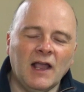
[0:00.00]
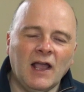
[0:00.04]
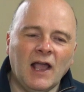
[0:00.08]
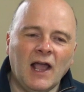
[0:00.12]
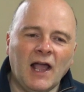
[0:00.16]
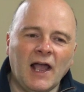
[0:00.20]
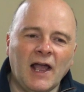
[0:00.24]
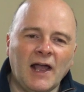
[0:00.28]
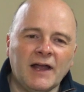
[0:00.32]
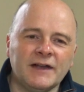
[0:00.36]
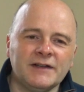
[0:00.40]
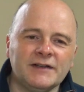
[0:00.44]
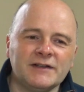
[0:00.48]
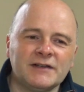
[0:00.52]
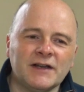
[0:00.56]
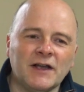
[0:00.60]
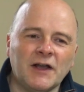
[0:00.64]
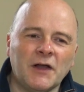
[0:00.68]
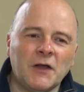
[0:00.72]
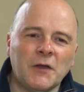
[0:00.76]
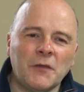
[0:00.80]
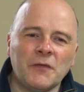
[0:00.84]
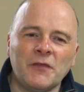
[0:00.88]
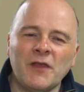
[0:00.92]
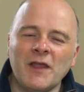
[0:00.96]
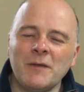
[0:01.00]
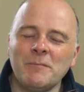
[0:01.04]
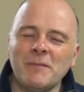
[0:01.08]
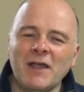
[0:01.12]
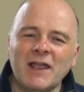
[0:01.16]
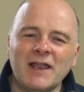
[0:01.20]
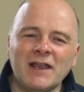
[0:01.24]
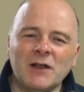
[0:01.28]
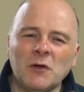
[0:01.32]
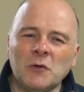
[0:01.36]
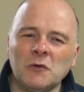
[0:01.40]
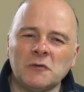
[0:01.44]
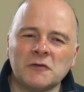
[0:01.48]
and they
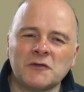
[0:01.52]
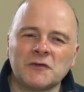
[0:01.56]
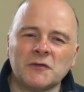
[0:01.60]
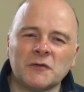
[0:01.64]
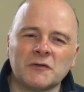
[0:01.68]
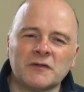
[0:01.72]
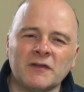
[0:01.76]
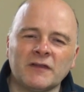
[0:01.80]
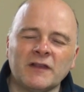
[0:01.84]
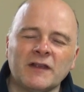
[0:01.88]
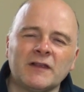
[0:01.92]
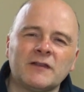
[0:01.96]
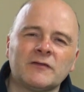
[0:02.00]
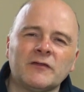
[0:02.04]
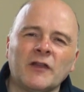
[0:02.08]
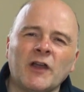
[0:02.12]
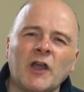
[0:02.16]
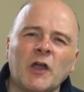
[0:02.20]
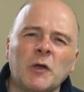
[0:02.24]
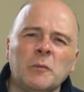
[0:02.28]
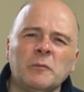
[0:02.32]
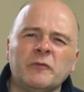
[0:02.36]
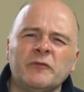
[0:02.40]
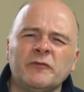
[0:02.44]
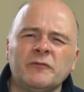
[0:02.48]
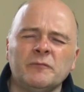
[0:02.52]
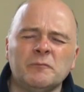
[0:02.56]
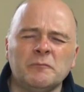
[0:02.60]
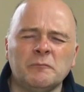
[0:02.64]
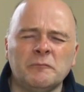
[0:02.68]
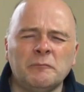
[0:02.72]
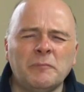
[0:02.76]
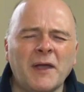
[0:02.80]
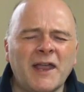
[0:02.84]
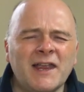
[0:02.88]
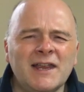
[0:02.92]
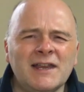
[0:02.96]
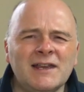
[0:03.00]
make all sorts of things for the home:
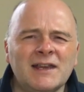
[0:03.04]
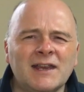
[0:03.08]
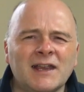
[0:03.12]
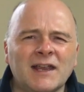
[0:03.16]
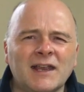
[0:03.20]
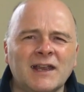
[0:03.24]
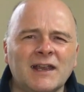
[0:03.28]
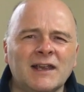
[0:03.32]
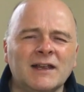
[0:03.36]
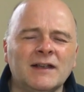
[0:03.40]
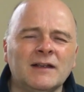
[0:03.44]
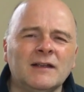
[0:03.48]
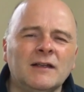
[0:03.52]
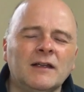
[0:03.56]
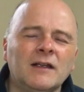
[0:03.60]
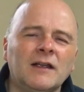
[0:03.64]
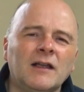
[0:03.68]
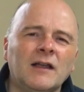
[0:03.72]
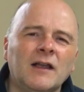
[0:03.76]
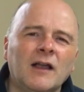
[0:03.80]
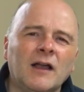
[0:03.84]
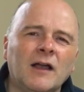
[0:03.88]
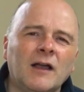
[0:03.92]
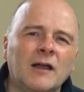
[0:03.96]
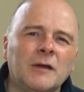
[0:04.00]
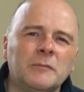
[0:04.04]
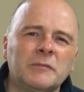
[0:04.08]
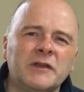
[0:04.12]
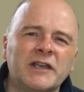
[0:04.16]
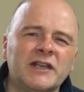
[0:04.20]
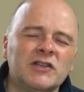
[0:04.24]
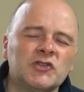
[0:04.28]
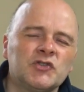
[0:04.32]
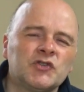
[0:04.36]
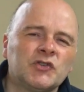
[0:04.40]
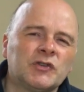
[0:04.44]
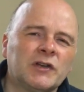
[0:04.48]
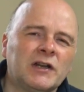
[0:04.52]
baking,
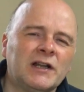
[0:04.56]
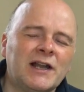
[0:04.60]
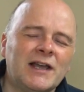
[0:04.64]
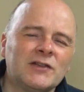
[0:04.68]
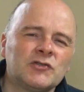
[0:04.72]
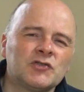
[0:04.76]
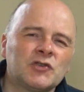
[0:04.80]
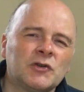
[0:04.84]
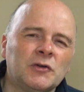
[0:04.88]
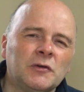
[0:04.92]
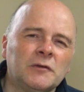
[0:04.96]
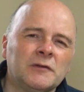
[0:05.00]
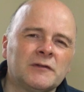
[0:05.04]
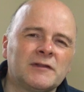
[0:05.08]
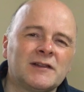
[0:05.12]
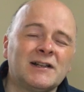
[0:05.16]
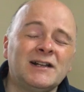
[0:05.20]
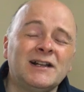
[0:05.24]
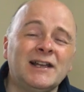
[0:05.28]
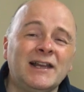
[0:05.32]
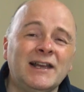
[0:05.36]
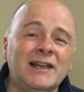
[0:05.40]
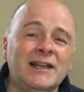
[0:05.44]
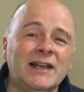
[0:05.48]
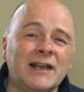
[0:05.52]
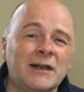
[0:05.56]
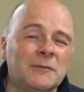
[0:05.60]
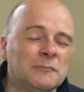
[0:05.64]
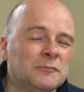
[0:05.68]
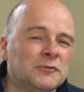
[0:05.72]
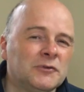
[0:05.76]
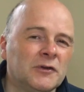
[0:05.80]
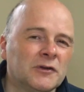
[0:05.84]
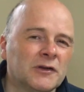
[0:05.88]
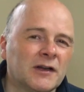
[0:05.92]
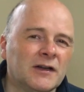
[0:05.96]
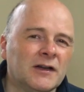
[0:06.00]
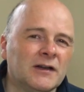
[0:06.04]
kitchen electricals, cleaning
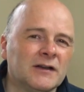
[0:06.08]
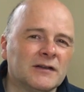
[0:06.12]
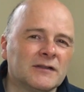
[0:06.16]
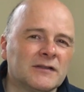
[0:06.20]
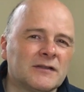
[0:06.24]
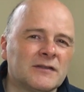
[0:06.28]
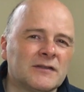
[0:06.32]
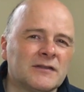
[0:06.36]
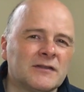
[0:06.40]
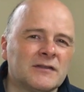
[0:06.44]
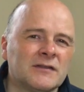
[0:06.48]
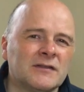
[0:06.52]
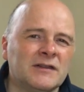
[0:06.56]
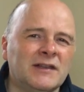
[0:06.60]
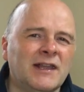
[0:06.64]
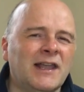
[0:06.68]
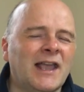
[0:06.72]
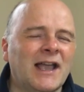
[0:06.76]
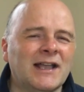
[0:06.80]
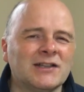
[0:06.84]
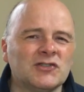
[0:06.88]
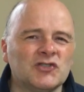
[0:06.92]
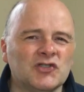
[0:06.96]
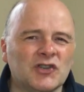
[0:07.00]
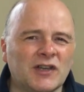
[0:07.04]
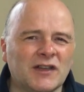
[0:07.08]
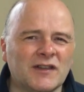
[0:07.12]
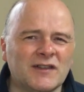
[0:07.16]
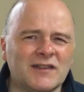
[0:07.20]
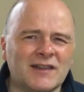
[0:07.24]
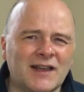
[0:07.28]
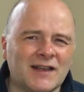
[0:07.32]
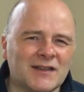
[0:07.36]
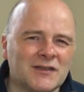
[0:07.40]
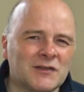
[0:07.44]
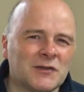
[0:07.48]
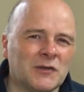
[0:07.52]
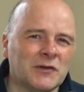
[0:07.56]
products, gadgets,
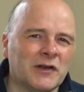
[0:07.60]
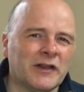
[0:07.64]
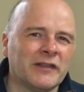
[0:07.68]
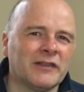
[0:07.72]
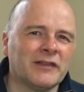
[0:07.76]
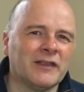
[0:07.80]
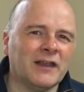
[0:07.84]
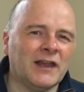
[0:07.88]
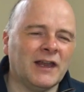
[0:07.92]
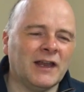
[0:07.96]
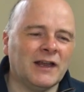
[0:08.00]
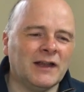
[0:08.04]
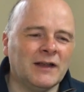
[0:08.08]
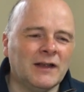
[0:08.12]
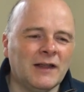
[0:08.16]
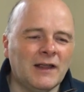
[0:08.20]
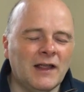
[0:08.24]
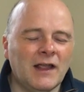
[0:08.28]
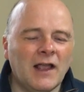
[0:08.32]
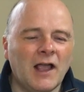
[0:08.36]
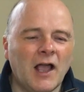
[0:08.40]
that sort of thing.